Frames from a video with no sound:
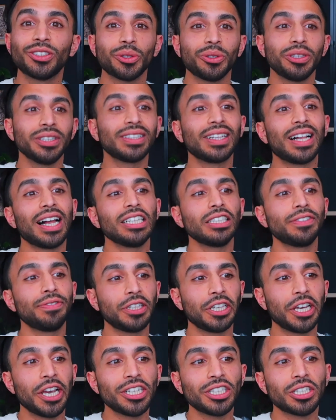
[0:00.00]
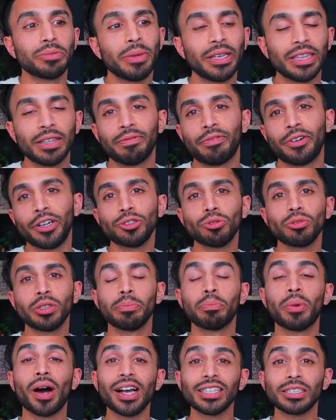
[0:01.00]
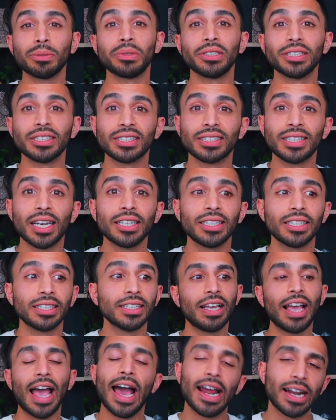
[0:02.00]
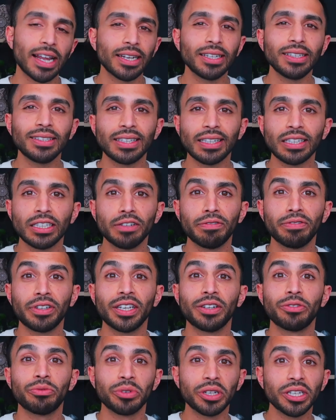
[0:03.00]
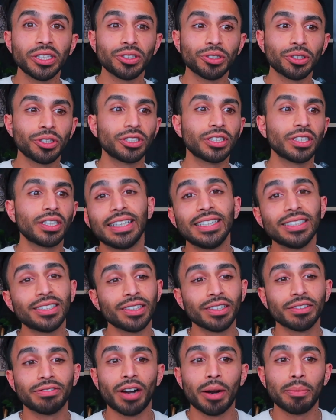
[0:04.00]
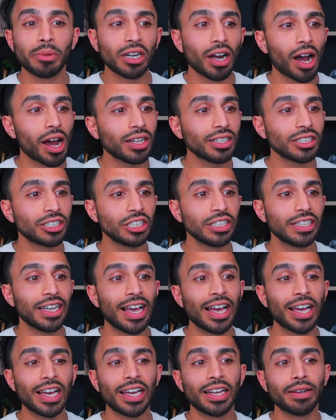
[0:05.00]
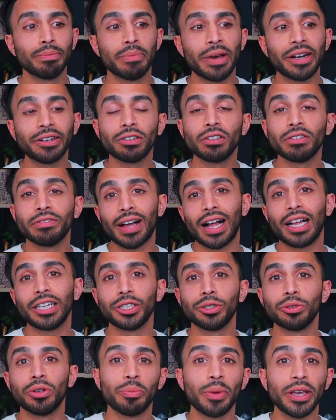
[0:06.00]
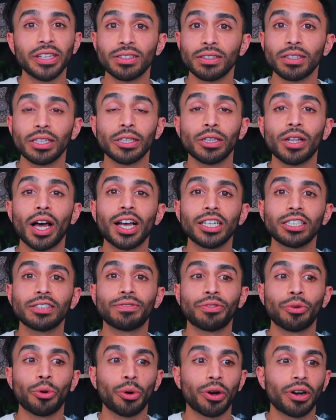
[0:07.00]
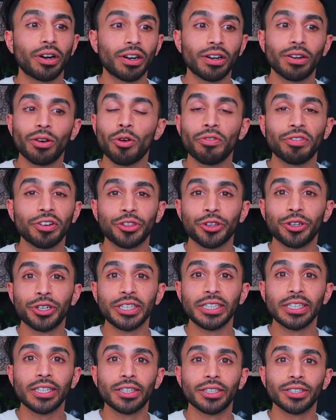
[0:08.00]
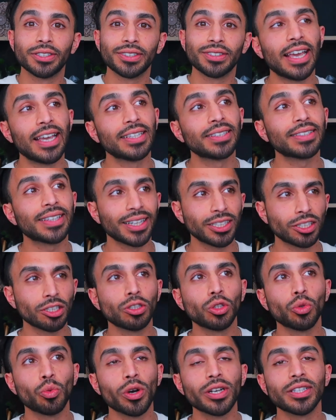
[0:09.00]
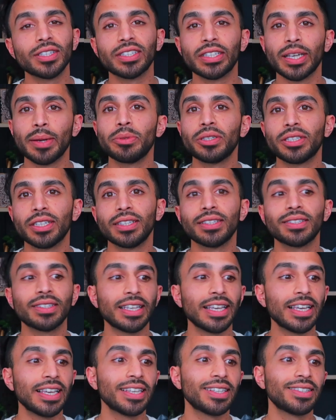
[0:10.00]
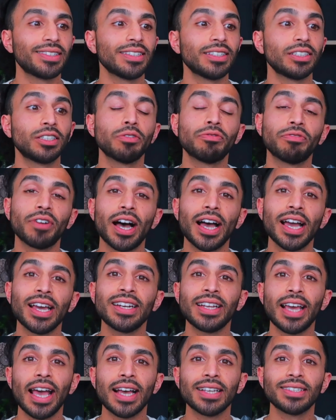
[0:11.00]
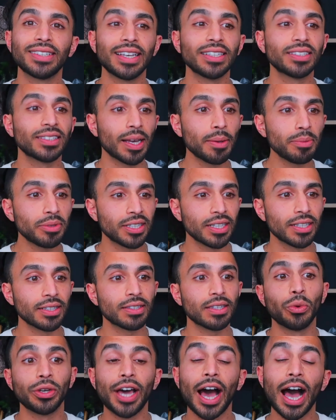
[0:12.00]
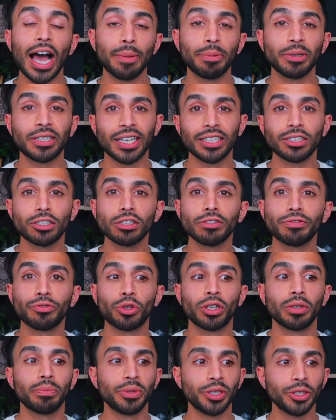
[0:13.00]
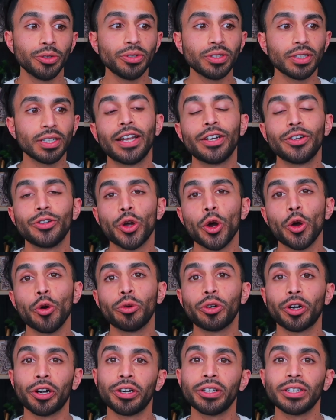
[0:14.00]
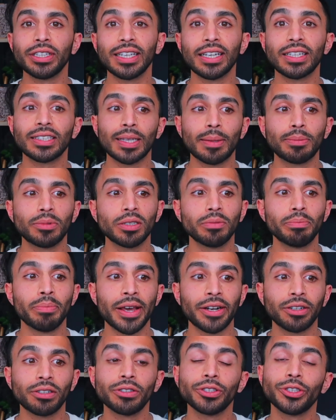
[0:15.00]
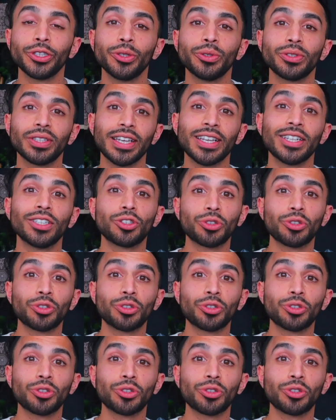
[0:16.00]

so this classification made them virtually impossible to study, and any significant research into the pharmacology and medical value were basically lost for over 30 years. A Schedule 1 substance is defined as a substance with high potential for abuse and no currently accepted medical use in